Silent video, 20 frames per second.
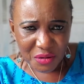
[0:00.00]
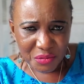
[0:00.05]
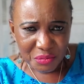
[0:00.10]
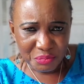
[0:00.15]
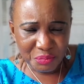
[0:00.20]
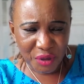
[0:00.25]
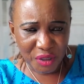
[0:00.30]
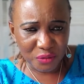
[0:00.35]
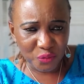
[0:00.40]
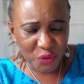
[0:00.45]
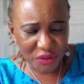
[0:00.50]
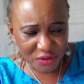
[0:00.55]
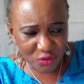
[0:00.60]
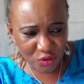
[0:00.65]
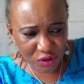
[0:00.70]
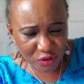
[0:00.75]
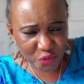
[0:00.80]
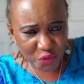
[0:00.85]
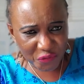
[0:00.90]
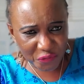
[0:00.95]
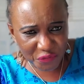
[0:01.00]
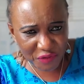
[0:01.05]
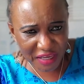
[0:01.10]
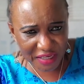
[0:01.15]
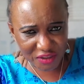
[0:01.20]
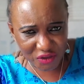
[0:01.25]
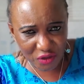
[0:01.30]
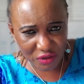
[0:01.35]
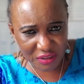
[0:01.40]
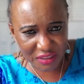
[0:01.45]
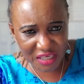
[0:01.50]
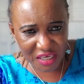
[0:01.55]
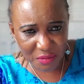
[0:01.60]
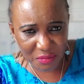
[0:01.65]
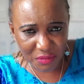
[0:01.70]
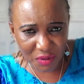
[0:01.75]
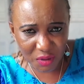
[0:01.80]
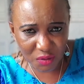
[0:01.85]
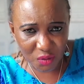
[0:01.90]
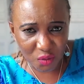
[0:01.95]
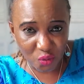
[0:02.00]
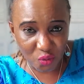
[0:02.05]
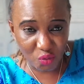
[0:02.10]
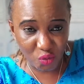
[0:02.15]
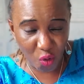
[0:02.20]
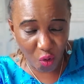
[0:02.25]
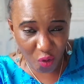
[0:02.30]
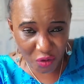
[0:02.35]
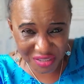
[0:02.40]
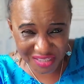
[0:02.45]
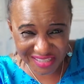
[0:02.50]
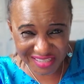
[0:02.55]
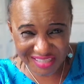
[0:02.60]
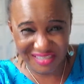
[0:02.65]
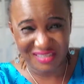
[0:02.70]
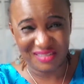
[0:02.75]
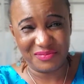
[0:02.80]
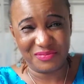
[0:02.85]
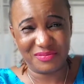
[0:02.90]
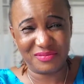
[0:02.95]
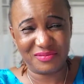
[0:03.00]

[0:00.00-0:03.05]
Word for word: But with those reflections came noise.